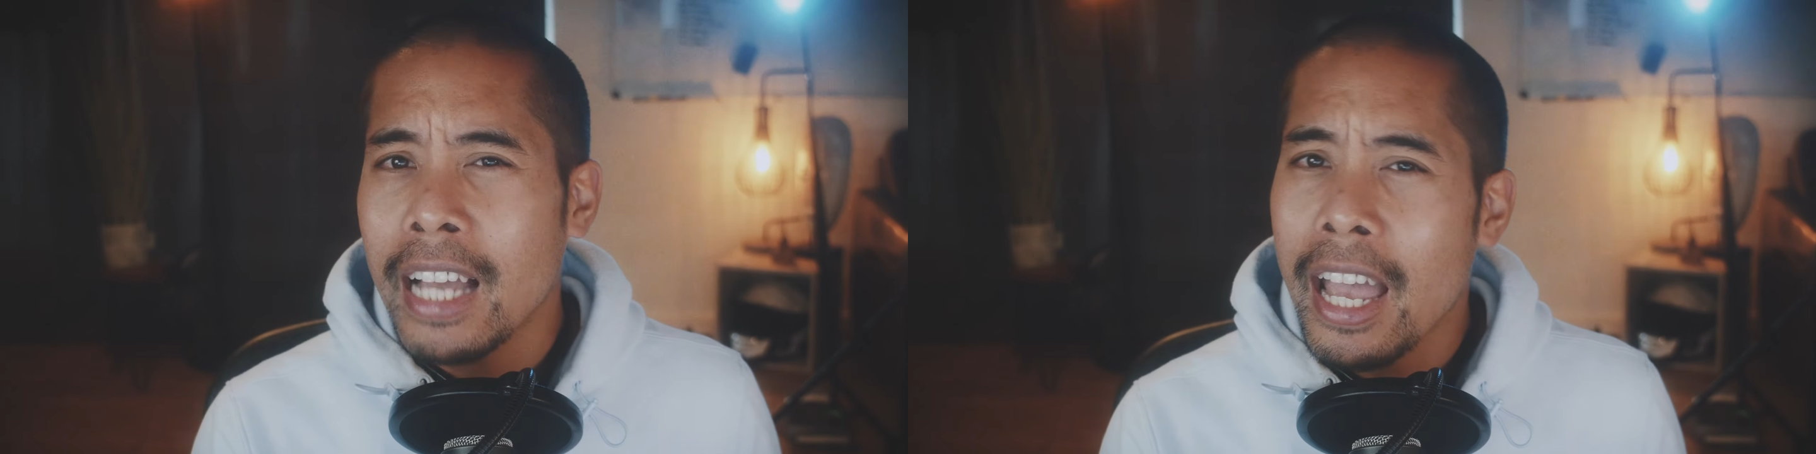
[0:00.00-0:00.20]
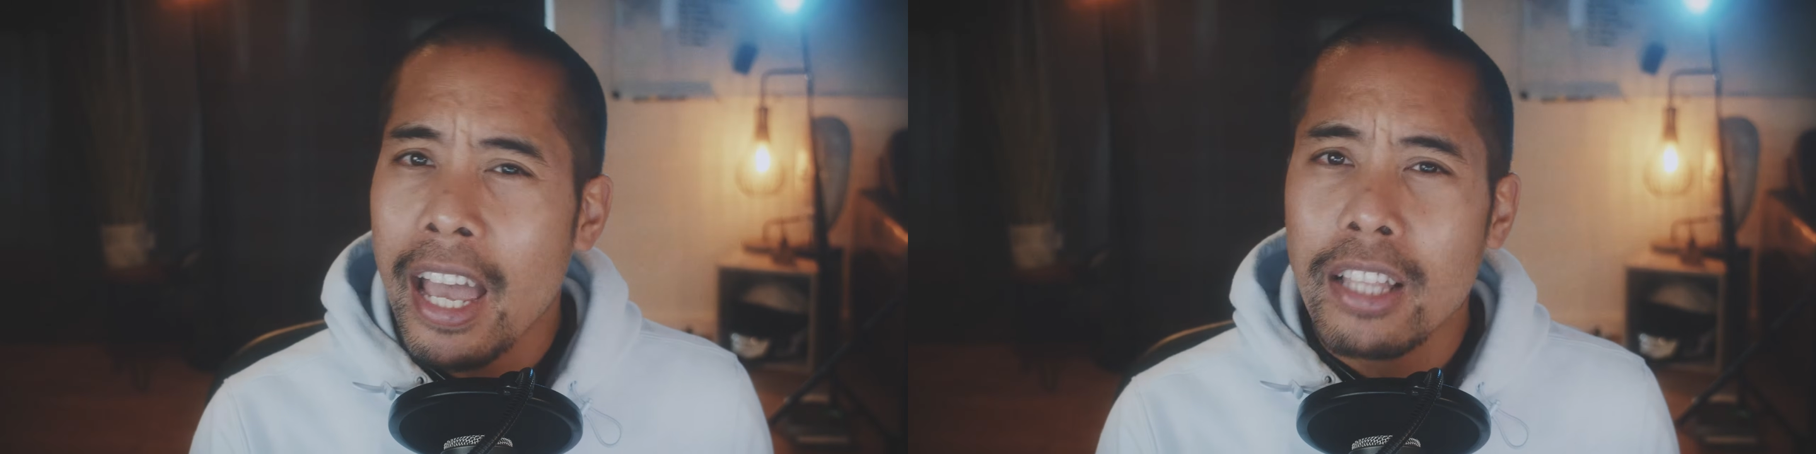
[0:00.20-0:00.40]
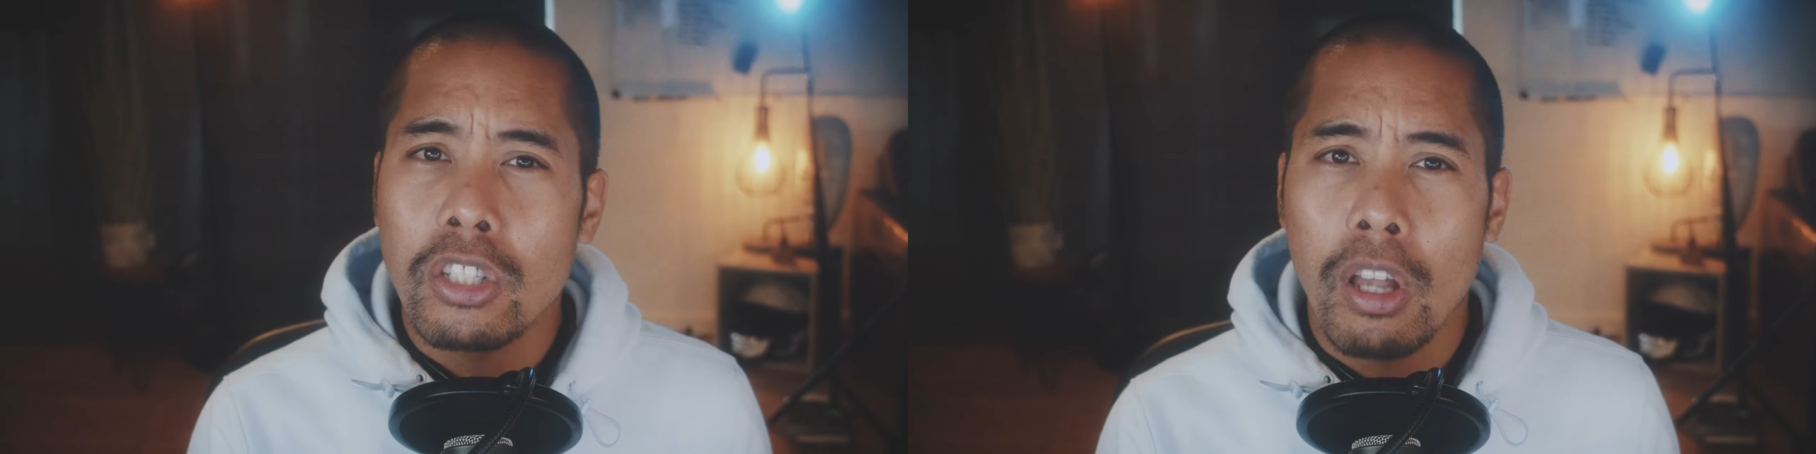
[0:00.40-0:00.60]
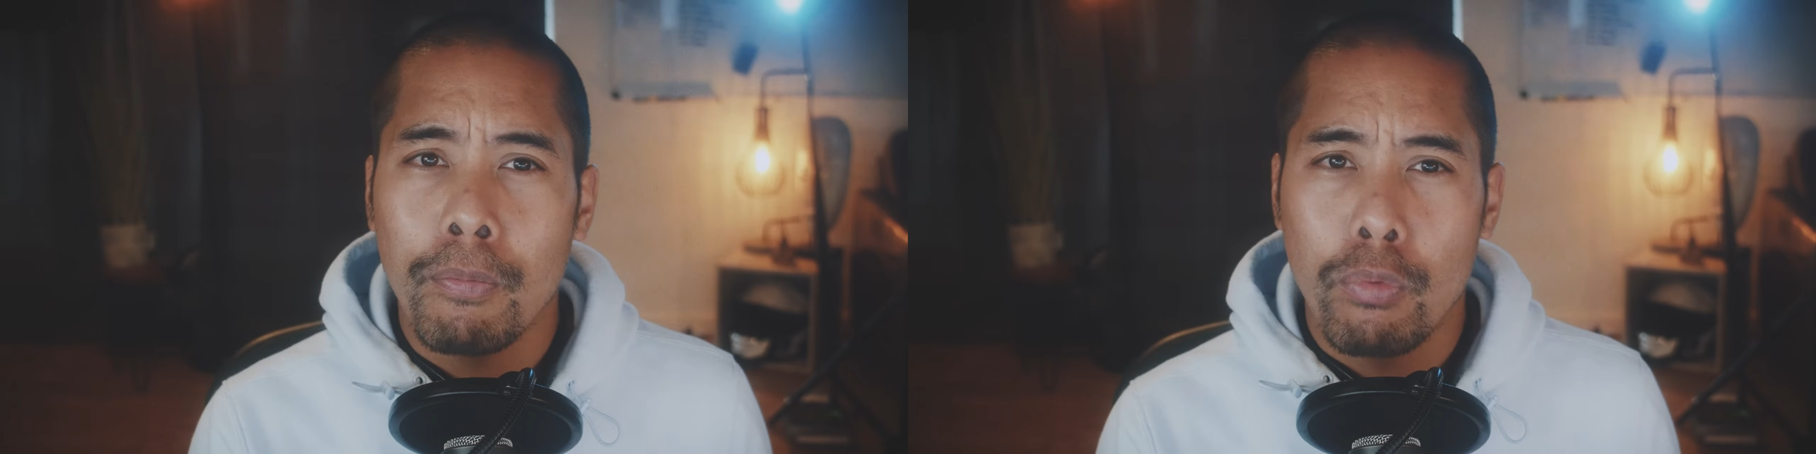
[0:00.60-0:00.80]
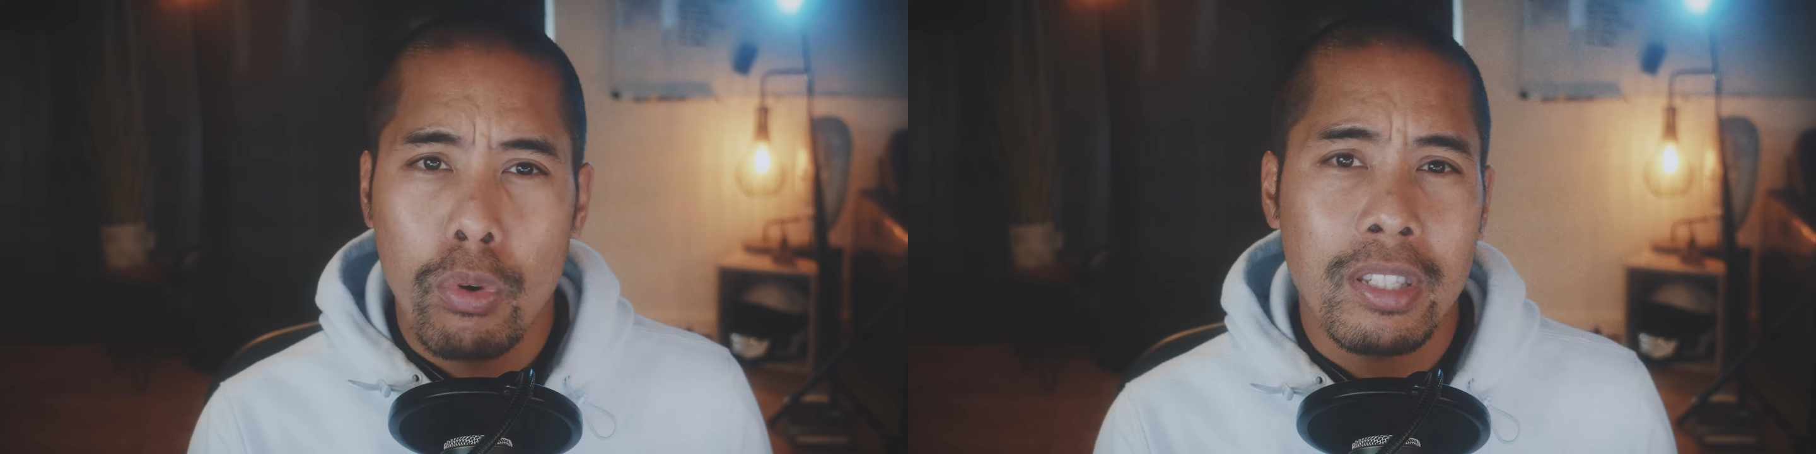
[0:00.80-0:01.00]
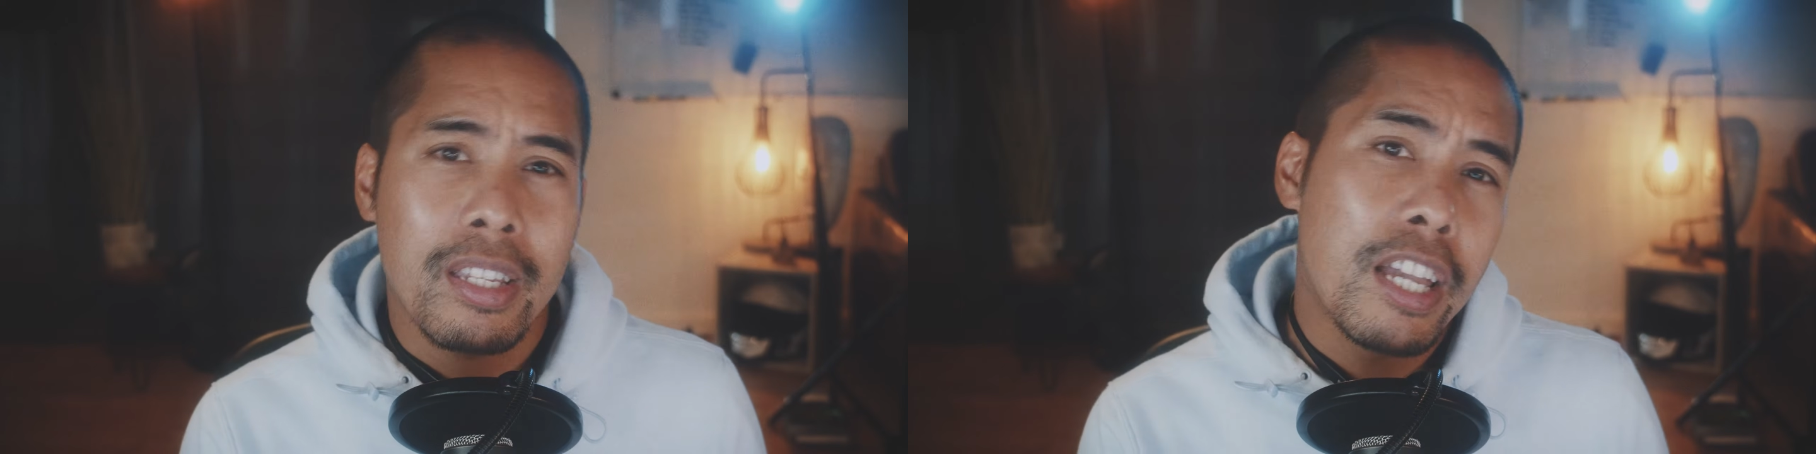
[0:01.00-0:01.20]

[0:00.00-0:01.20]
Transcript: I had some wrist